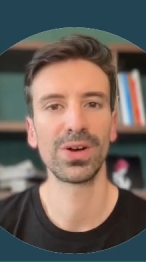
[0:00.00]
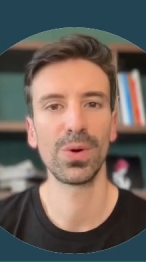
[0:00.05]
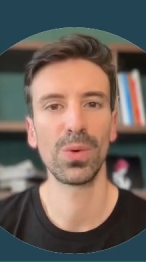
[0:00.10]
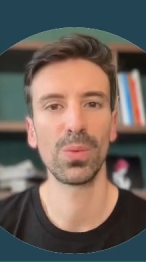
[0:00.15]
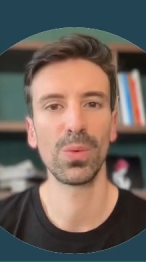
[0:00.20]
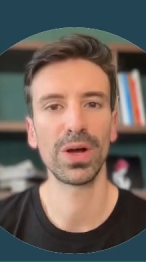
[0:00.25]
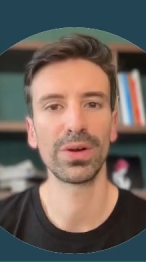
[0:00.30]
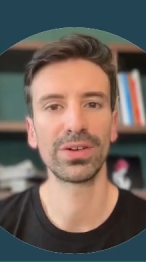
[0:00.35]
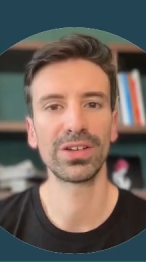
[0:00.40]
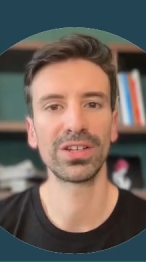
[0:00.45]

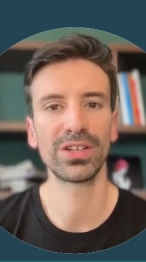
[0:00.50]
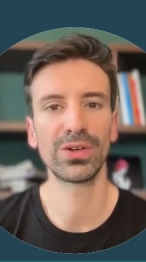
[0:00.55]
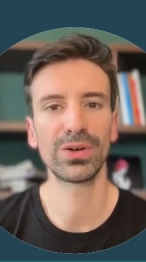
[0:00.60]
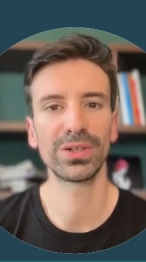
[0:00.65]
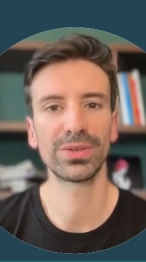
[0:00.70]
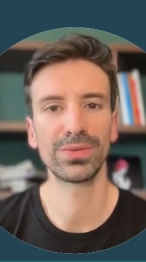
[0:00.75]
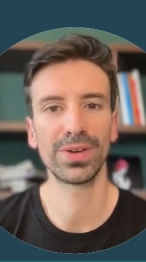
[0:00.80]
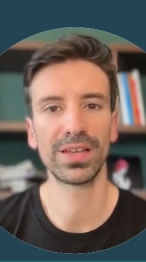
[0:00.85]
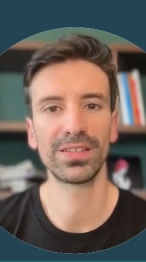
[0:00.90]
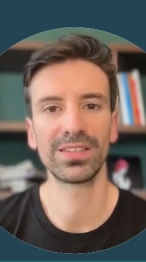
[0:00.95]
Whether you're
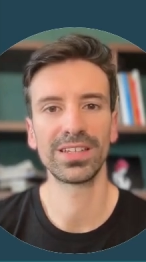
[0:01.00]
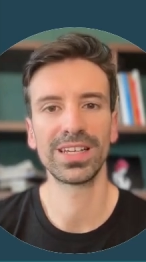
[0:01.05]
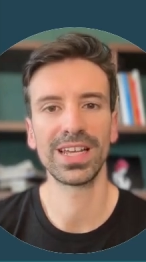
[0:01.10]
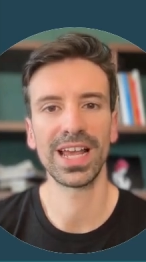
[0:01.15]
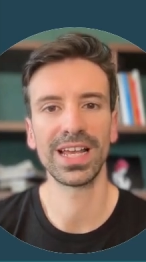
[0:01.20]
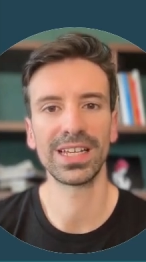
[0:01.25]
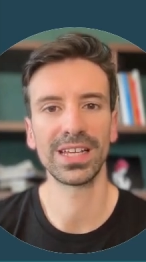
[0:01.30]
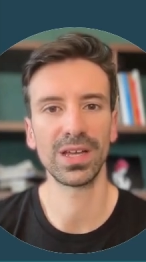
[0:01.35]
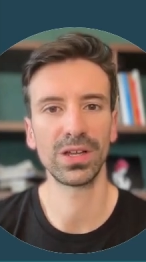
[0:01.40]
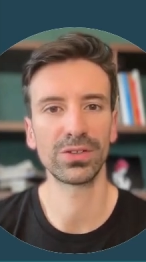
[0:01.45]

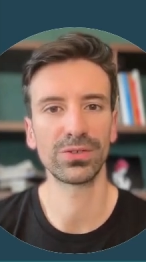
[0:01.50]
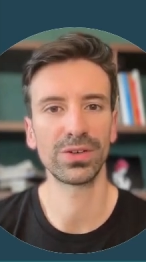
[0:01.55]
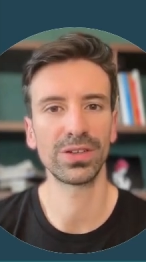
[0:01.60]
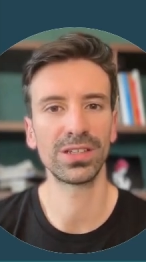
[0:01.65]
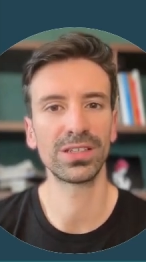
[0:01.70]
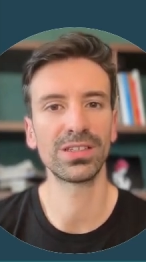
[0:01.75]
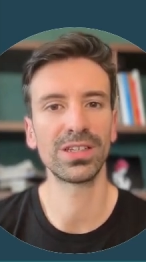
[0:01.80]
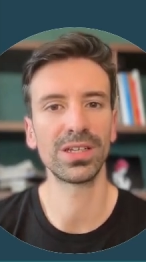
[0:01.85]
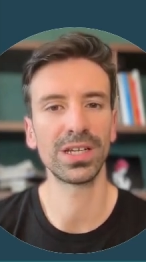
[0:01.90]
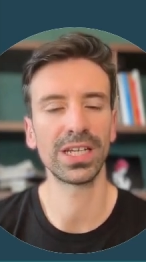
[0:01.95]
investigating a
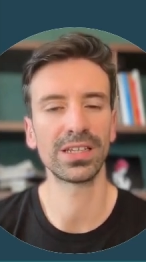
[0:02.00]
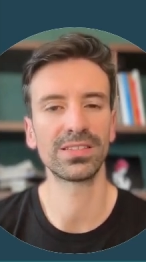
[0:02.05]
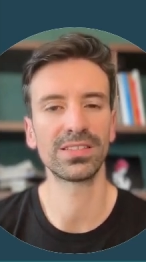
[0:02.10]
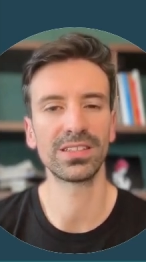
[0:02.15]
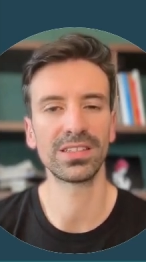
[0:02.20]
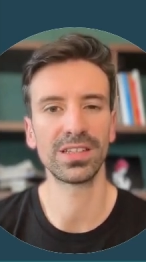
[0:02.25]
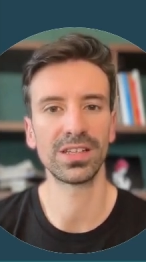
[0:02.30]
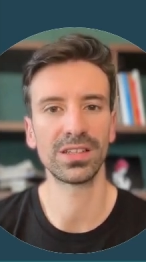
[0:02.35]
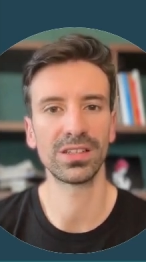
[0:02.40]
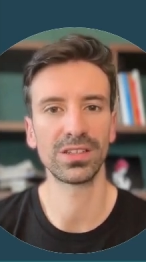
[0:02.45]
critical
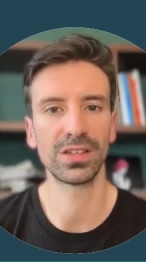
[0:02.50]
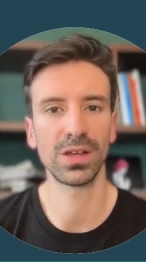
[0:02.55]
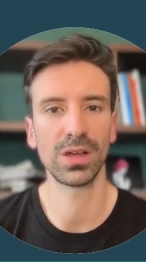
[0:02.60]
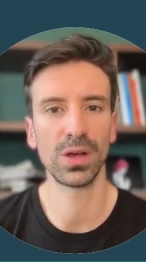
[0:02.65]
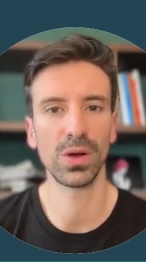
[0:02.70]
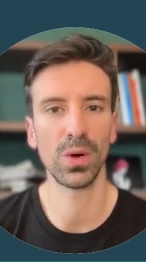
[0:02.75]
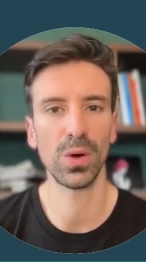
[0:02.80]
incident